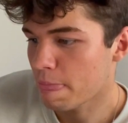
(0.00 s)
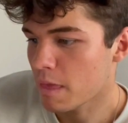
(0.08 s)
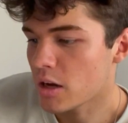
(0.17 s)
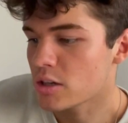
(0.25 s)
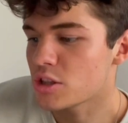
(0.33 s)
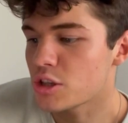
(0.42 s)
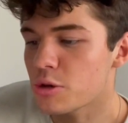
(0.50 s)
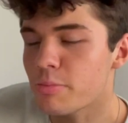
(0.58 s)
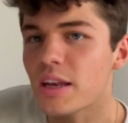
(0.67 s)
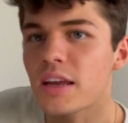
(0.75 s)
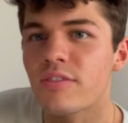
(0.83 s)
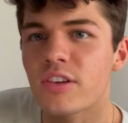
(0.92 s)
Do you
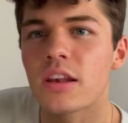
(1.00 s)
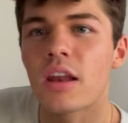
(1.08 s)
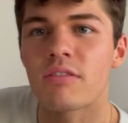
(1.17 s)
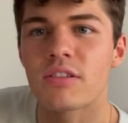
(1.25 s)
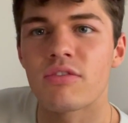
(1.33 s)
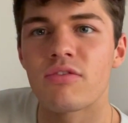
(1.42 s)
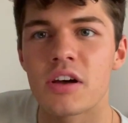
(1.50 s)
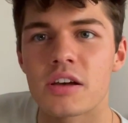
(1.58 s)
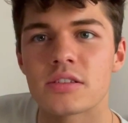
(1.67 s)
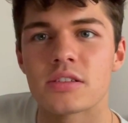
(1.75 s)
believe in love at first